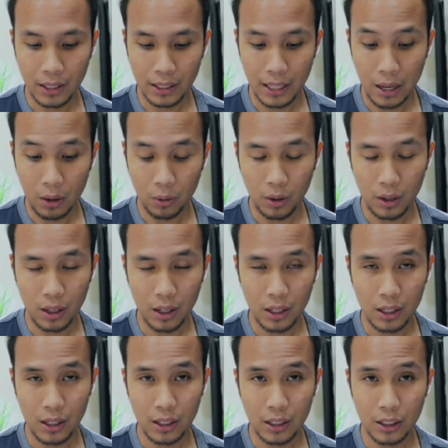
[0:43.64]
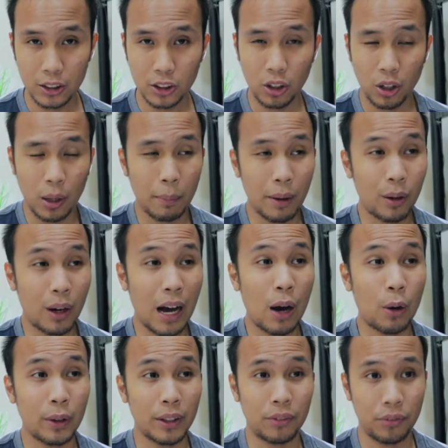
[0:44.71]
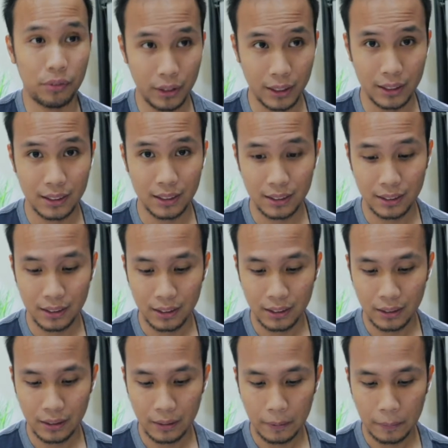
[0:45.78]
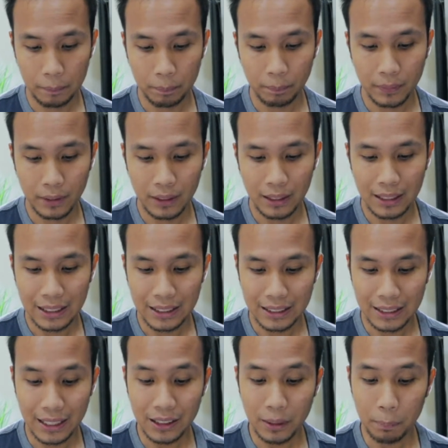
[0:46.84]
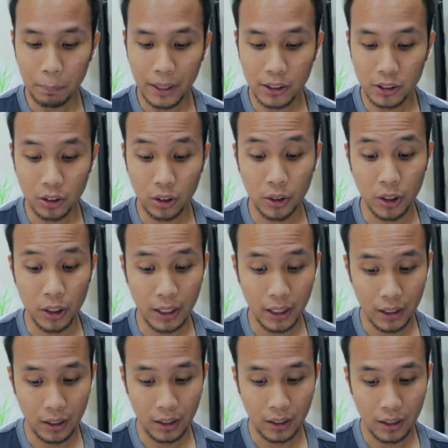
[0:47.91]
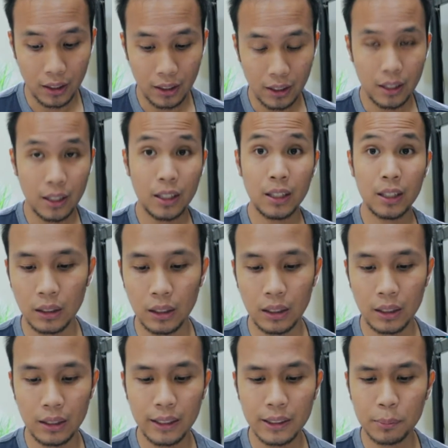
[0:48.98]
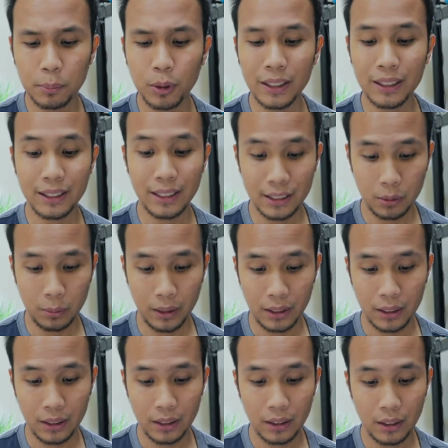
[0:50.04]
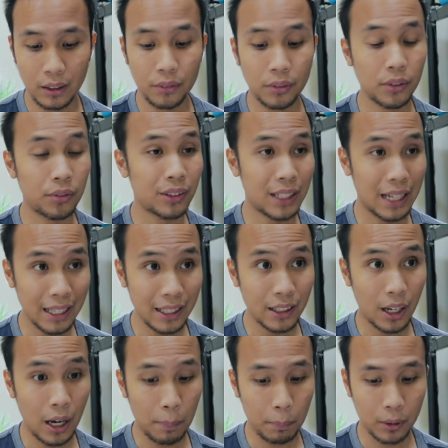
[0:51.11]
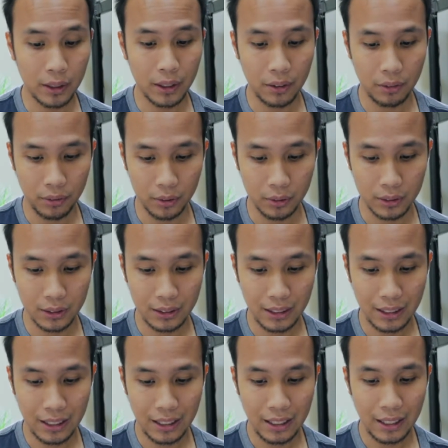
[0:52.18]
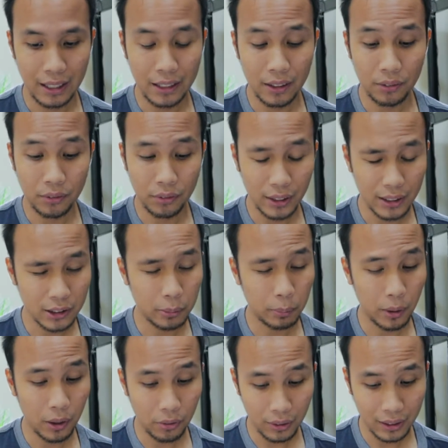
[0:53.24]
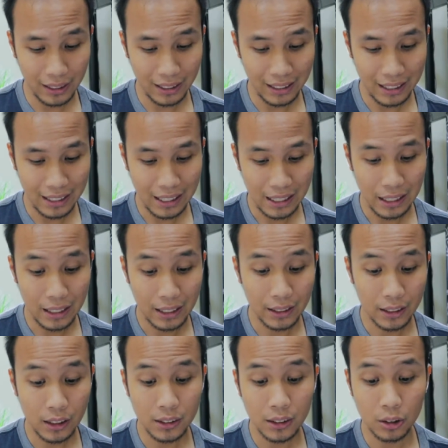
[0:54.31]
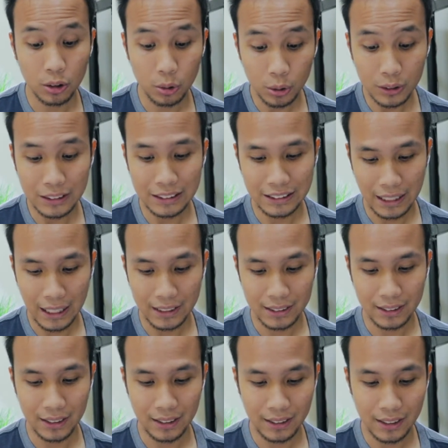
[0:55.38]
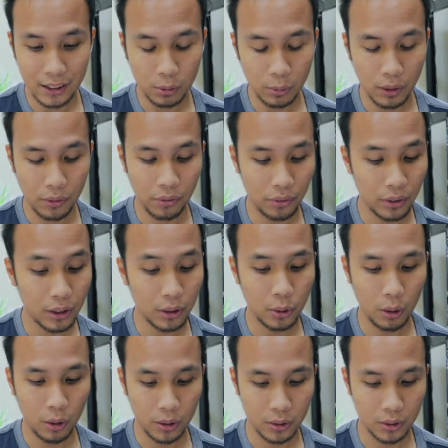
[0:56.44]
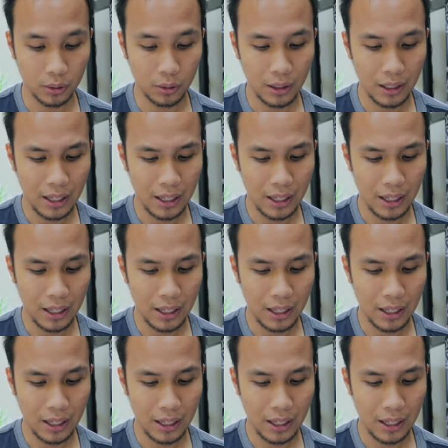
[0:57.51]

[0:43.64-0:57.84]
Now, let's talk about how it fits. That depends on your ear. Let's put it this way. If you've tried the Apple earphones and it fits perfectly, there's a good chance that this will fit you also.